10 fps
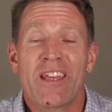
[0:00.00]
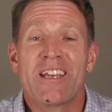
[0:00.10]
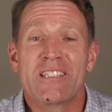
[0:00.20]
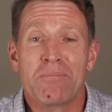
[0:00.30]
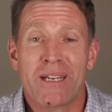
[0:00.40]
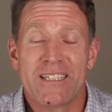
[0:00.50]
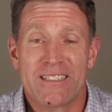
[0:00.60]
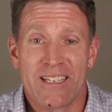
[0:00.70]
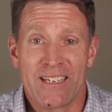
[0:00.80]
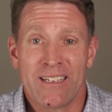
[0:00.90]
Here's the
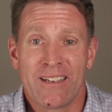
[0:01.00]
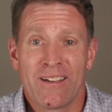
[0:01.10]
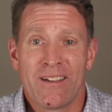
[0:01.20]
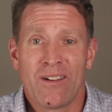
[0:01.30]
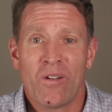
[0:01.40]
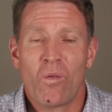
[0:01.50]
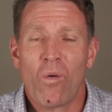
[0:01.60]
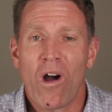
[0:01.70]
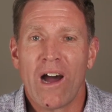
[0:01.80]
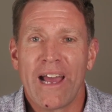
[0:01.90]
biggest thing.
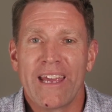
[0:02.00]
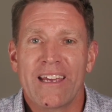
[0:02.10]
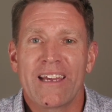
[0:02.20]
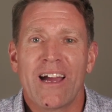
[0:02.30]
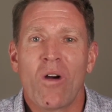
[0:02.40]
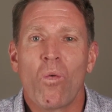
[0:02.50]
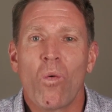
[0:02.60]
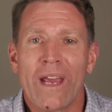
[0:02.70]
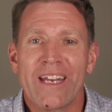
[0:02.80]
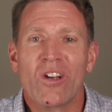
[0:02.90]
Why are
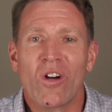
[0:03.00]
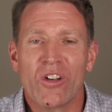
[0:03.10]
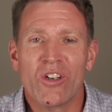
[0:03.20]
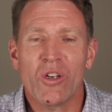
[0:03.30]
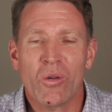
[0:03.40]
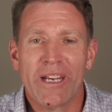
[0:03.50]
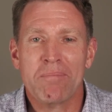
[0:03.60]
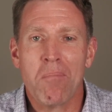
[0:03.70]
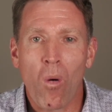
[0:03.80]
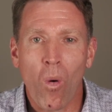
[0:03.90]
we not
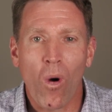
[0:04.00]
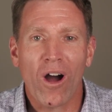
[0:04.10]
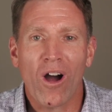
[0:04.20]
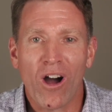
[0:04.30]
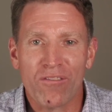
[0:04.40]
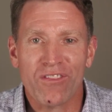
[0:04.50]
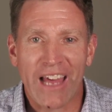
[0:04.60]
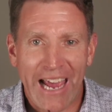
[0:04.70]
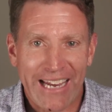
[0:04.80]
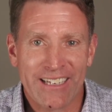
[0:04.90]
doing more of
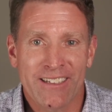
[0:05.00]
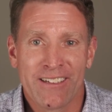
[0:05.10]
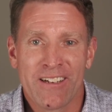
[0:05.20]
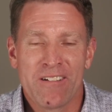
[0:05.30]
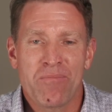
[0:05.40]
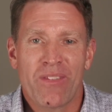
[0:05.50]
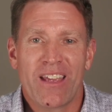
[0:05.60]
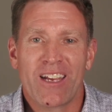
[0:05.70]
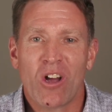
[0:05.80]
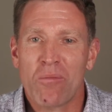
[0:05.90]
that?
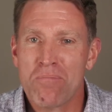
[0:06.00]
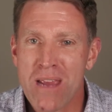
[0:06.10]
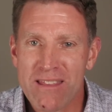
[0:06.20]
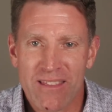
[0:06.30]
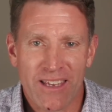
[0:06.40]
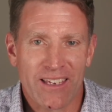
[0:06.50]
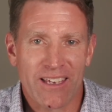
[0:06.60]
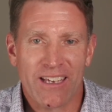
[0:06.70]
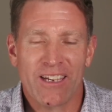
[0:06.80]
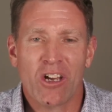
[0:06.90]
It got me
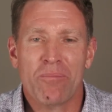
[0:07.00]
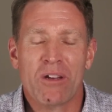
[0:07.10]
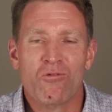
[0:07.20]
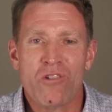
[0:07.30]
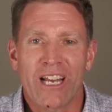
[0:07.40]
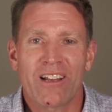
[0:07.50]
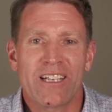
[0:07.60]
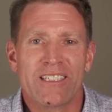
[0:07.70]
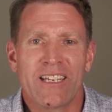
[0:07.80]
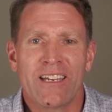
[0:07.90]
thinking. It got me
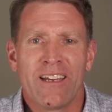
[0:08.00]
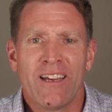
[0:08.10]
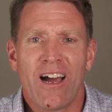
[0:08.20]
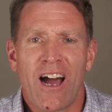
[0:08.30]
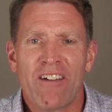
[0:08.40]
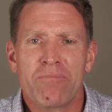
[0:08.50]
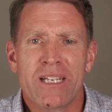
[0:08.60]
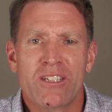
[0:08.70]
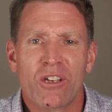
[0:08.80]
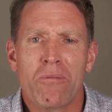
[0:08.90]
realizing I've
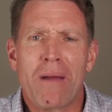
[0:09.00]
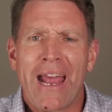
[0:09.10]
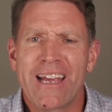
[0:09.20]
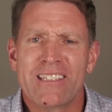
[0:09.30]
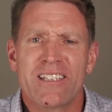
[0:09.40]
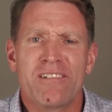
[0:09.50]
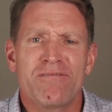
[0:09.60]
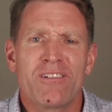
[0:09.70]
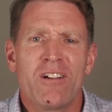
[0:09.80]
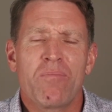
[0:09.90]
been so passive
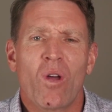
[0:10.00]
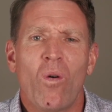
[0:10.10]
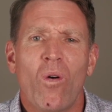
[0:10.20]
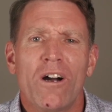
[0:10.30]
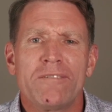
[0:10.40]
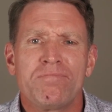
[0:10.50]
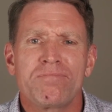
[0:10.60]
or